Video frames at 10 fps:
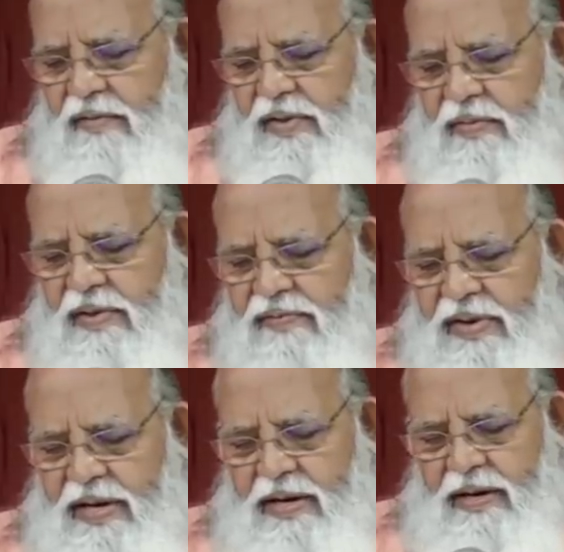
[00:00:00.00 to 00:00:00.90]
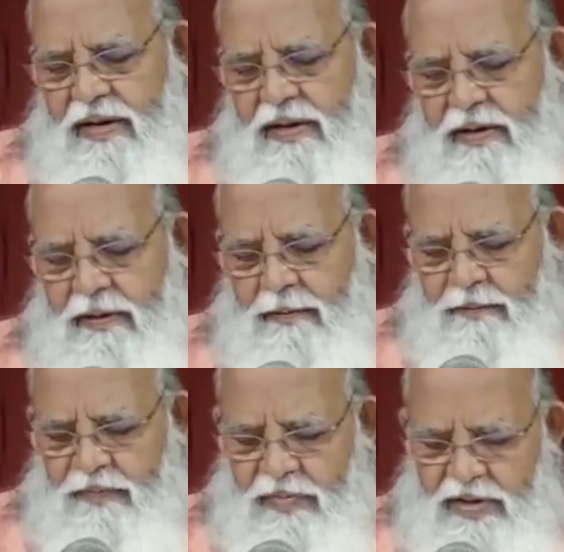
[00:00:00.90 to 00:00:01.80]
with my friend,
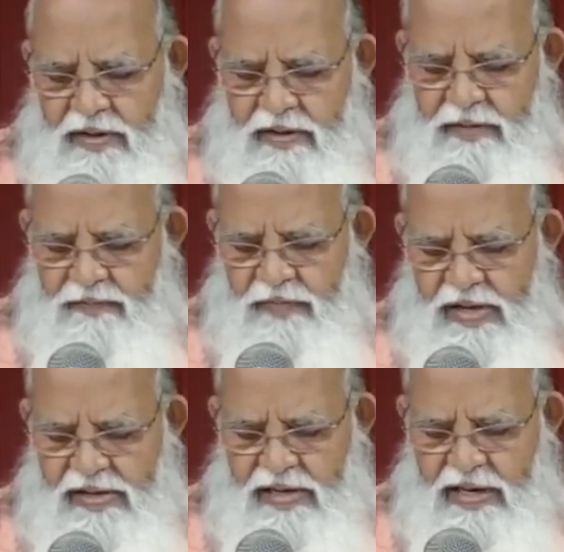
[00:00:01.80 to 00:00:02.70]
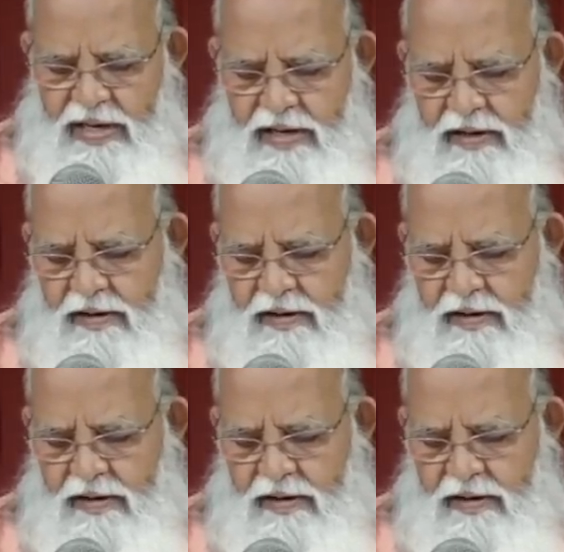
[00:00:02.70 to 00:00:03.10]
uh, he said,